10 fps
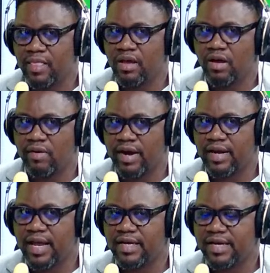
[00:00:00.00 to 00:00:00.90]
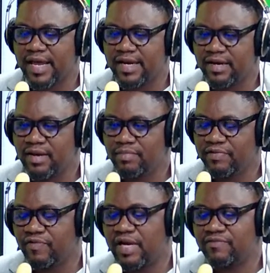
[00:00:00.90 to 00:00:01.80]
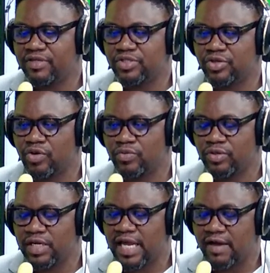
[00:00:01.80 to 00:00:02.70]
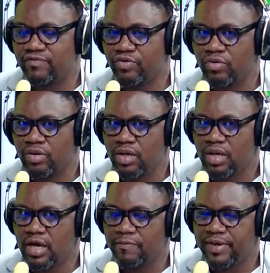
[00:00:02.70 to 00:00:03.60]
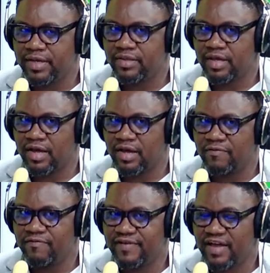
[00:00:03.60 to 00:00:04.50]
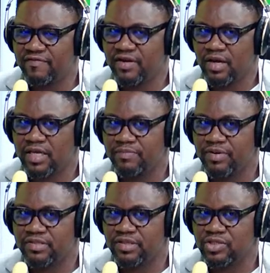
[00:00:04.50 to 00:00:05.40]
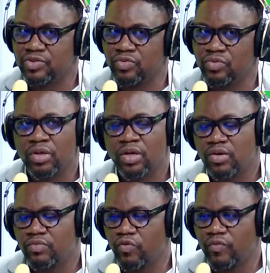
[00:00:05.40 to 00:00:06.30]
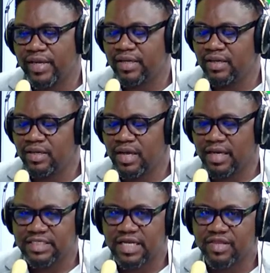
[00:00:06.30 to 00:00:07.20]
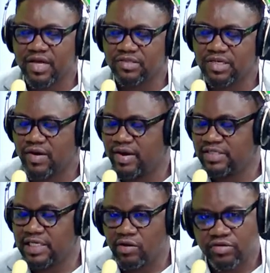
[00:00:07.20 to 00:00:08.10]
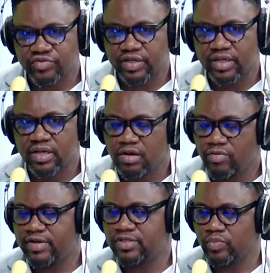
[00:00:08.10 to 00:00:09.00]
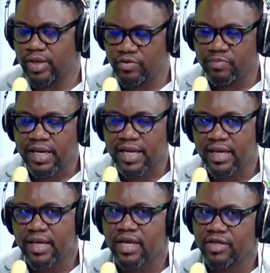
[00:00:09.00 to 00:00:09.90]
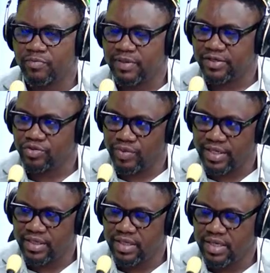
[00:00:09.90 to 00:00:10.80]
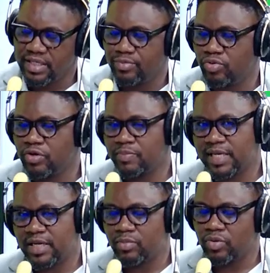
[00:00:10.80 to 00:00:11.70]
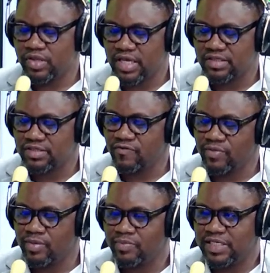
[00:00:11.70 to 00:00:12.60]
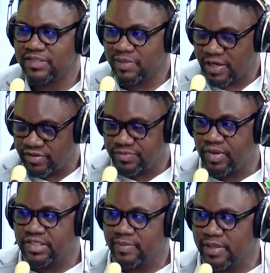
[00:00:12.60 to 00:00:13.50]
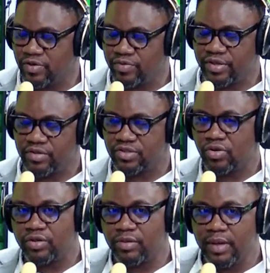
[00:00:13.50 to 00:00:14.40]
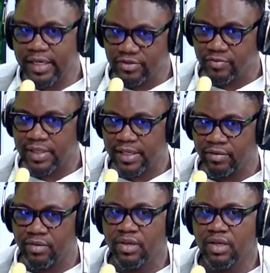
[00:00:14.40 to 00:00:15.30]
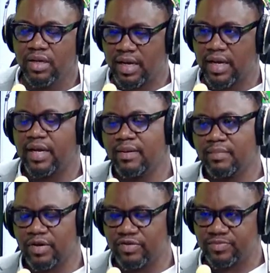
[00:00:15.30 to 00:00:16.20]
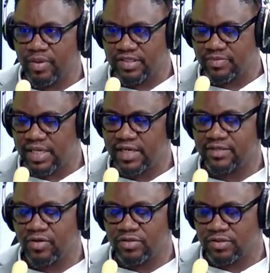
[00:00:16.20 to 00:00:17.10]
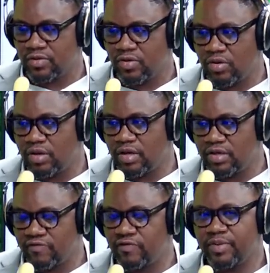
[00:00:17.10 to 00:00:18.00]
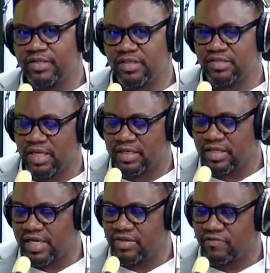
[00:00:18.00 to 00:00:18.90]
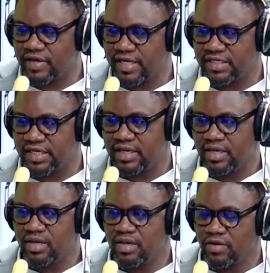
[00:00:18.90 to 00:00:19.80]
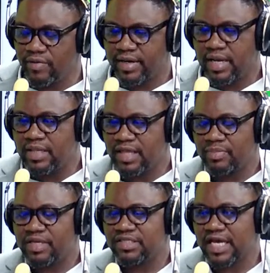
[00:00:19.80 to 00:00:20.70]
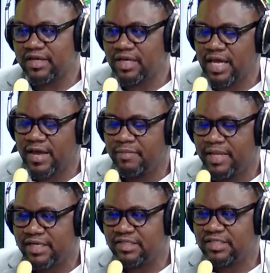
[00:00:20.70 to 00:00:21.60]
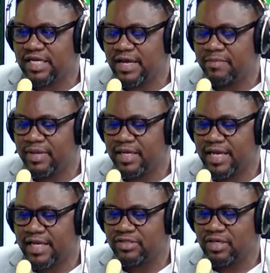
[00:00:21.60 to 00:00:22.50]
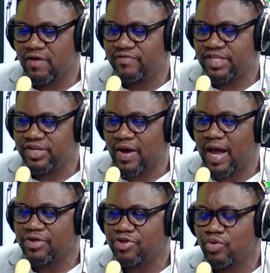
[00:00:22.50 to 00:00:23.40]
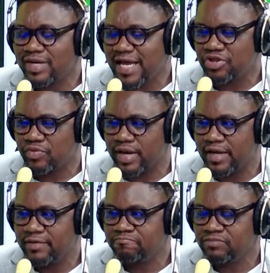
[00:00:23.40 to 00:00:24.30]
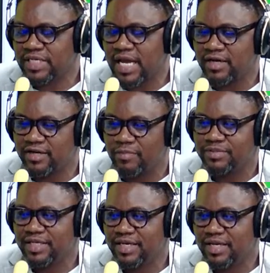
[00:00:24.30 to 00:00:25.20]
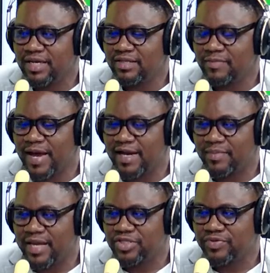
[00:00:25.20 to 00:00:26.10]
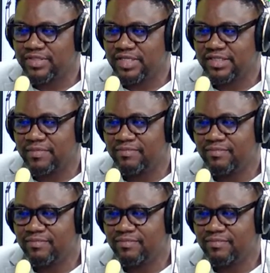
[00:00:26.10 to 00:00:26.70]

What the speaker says: All right. And then before I leave the studio, we'll do the live draw. I'll pick the five lucky persons who will win 10,000 naira. It's a lottery. All right. So when you play, you play to win. And the more you play, the more your chances of winning. But please play responsibly. Don't go and use all your money to play. Play responsibly. And it's also not for persons under the age of 18. All right. That being said, let's get to the conversation. Now, should Nigeria adopt the parliamentary system?